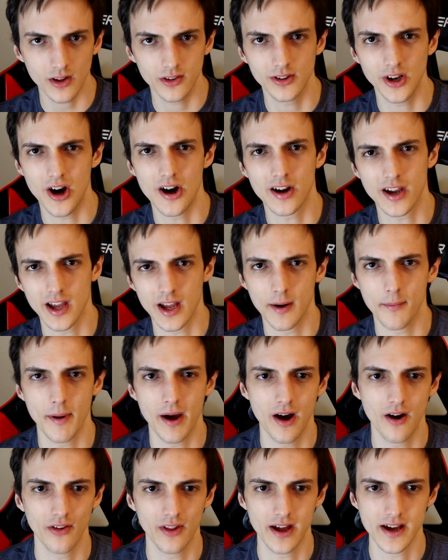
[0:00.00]
talking
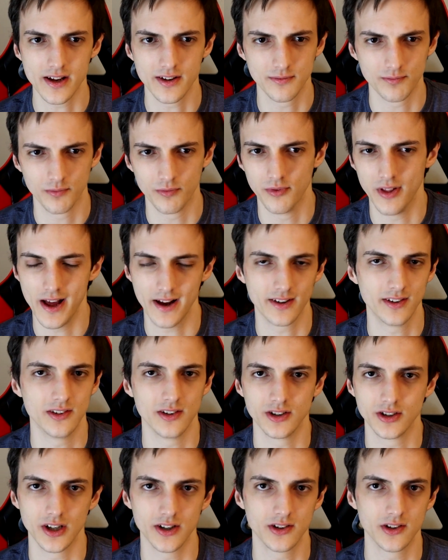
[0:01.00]
about like Lex's
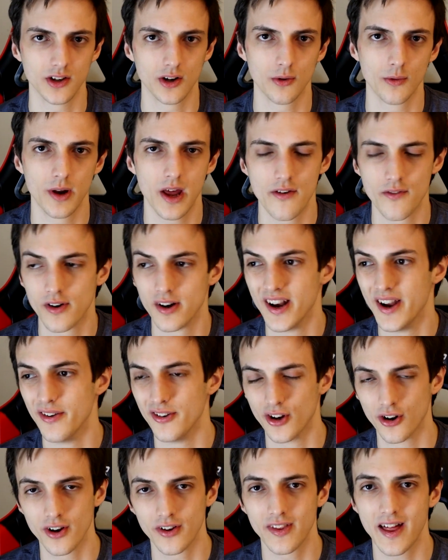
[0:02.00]
and Justice League or whatever,
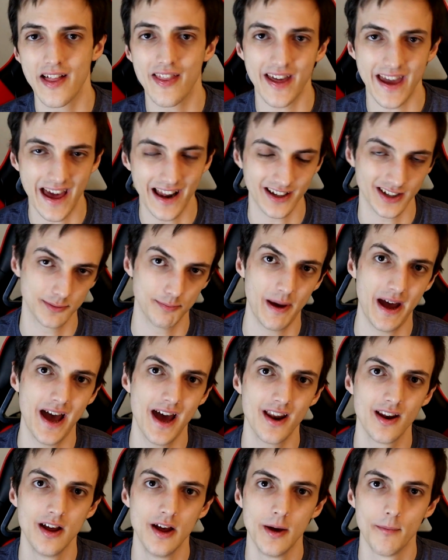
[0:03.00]
and during that they had a
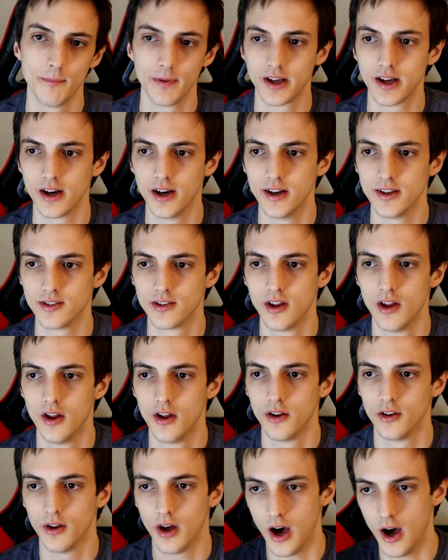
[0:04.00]
spat because
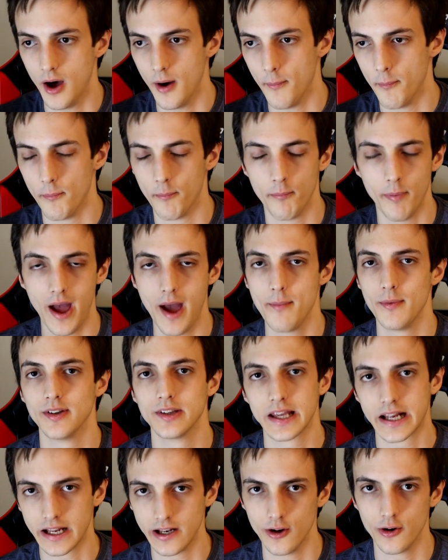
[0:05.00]
Batman's
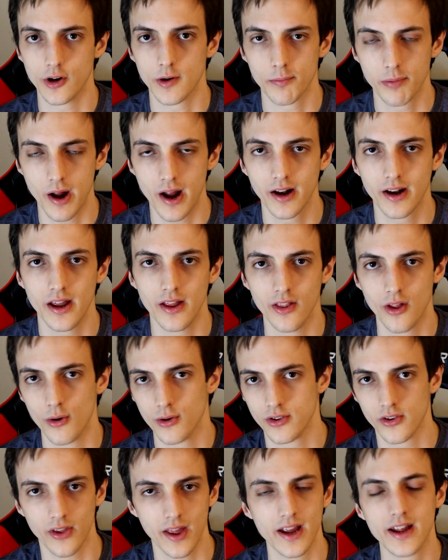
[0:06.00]
like, I know you're pregnant, and
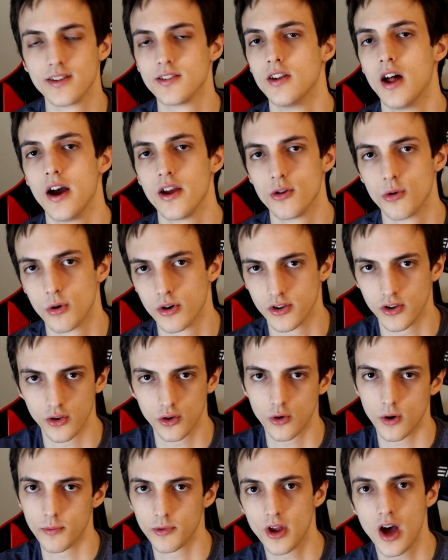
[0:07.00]
Lois is like, it's not yours, and
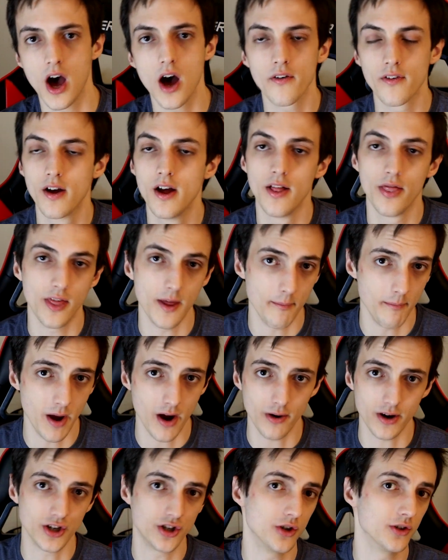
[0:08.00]
storms off. Then
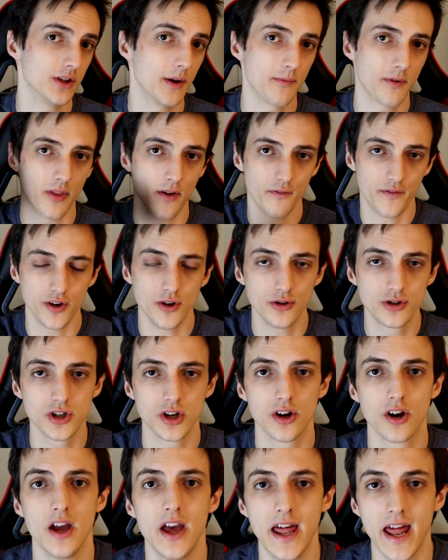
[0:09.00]
Barry shows up from the
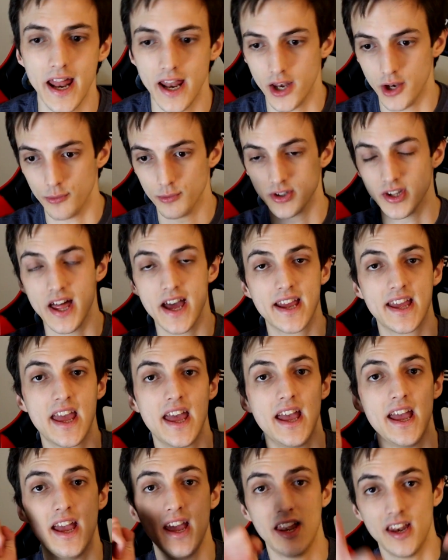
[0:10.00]
future and it was like,
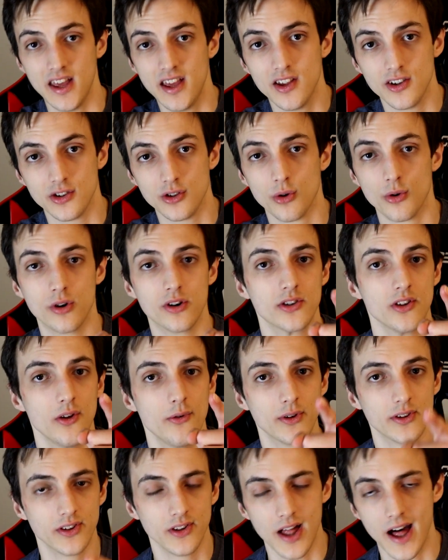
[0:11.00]
it is yours,
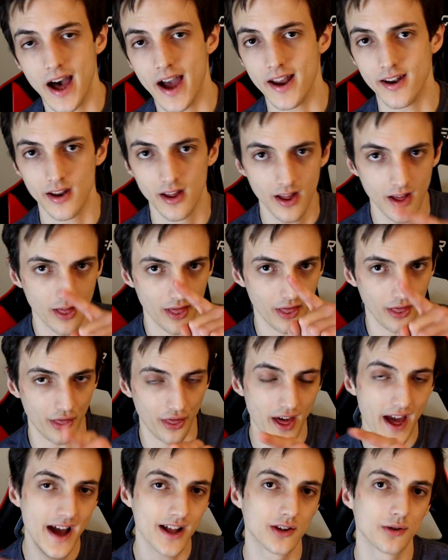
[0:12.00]
Lois lied.
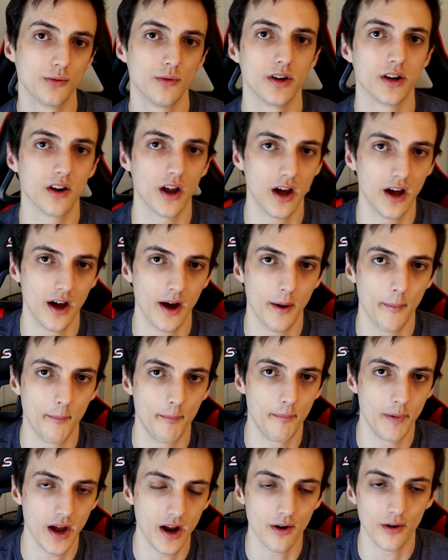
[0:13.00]
That's
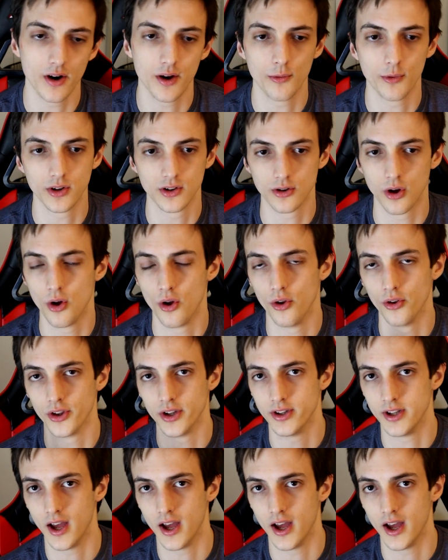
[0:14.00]
what Barry was told to